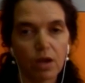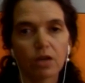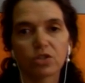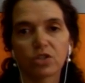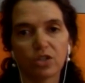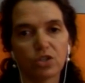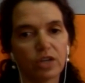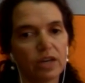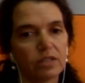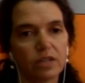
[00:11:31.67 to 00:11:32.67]
such
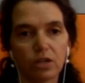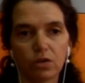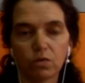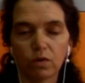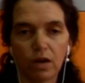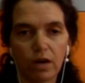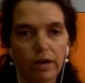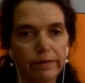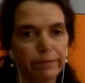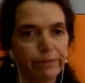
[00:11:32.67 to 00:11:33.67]
as, you know,
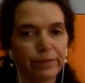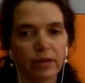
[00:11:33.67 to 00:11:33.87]
um,